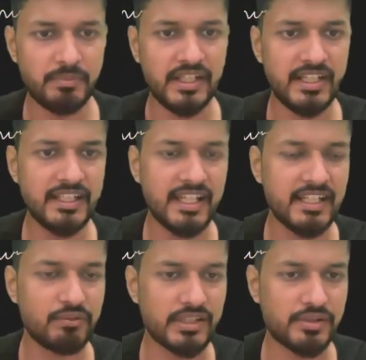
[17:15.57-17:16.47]
printing
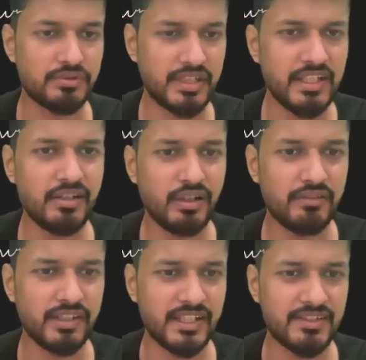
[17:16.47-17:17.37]
n equals to 3,
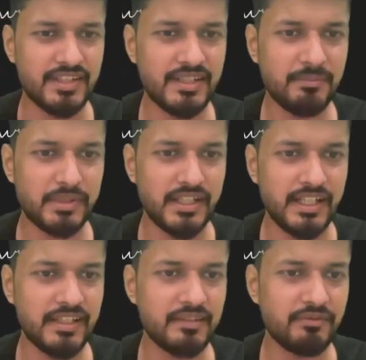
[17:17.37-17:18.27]
or we can say
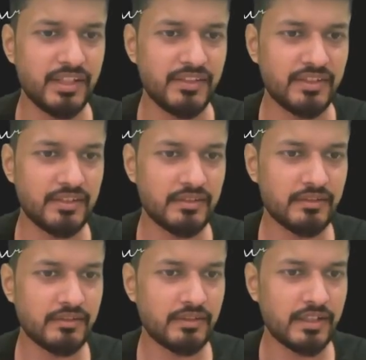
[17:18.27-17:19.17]
printing Fizz,
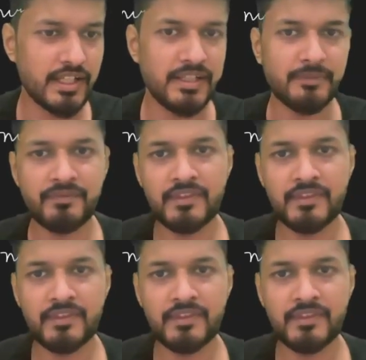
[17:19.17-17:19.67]
right?